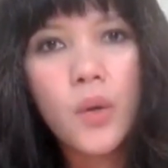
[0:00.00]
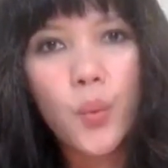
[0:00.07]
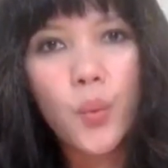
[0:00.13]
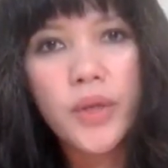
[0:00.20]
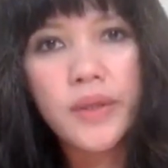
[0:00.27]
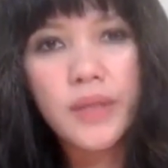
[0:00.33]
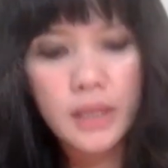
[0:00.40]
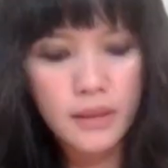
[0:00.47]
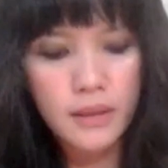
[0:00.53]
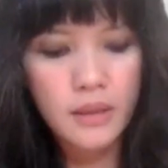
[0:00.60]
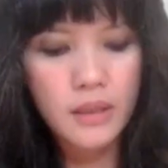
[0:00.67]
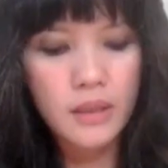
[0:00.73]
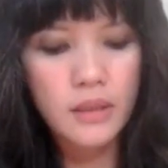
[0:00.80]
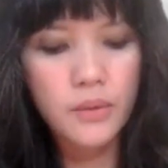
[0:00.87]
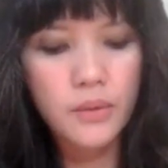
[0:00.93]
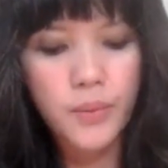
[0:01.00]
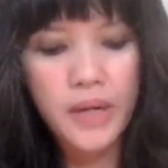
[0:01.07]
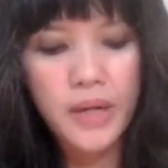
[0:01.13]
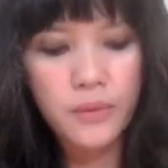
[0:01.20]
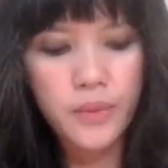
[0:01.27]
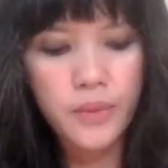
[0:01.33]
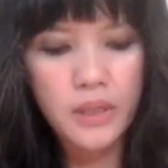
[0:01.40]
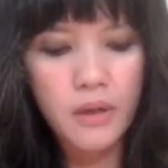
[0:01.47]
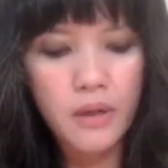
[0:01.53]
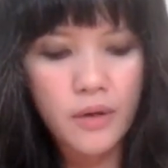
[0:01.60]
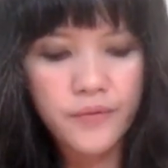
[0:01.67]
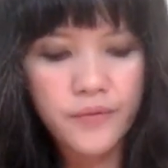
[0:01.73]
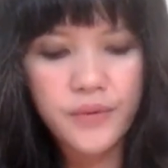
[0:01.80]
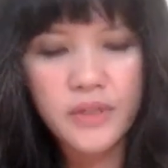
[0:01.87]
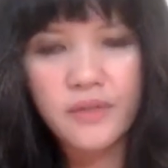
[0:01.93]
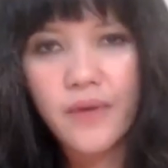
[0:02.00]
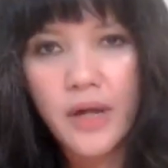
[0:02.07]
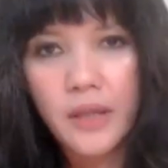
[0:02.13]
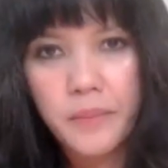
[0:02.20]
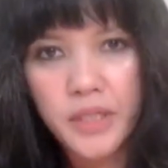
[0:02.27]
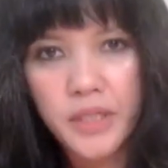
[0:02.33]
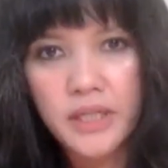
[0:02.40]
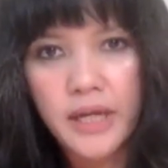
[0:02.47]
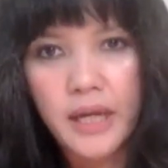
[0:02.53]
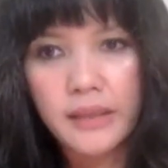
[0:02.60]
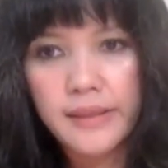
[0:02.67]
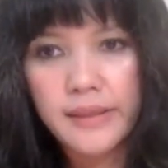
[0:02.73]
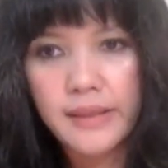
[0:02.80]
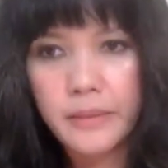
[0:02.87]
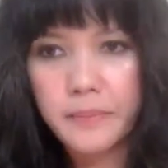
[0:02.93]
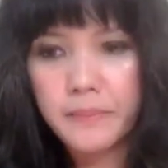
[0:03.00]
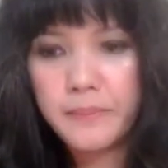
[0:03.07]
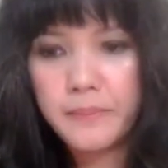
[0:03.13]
within the rhetoric of developmentalism.